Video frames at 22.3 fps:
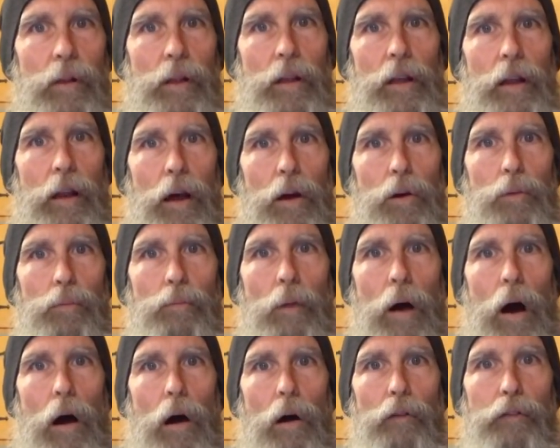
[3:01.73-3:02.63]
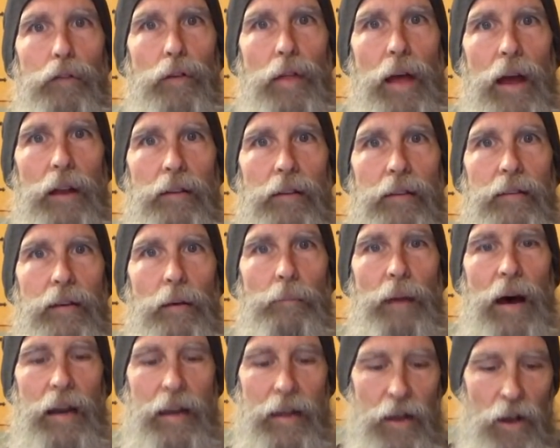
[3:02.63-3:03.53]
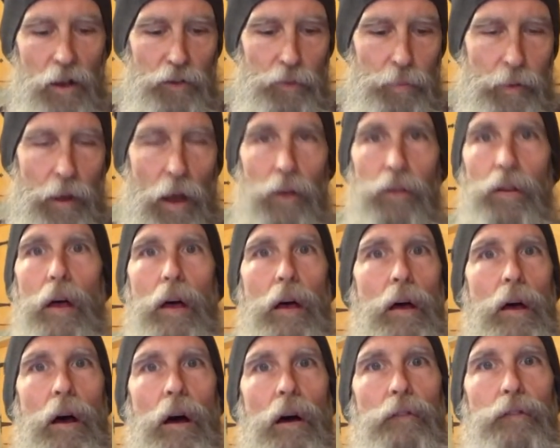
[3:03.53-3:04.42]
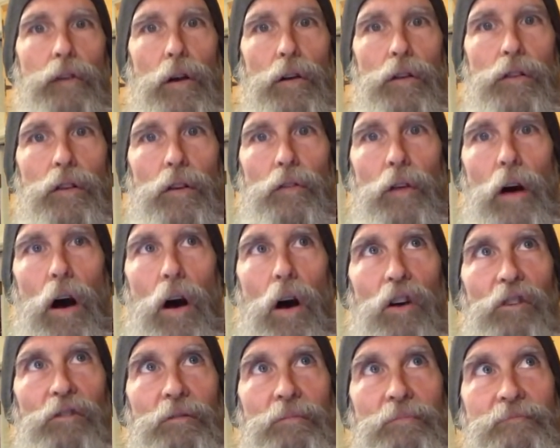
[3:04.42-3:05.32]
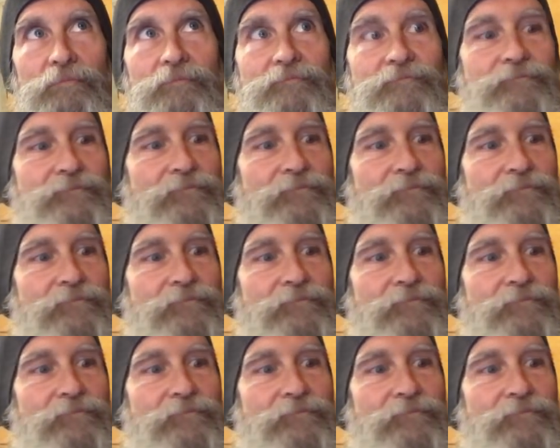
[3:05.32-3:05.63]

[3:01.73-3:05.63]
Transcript: you know, offer that to somebody else. Because first of all,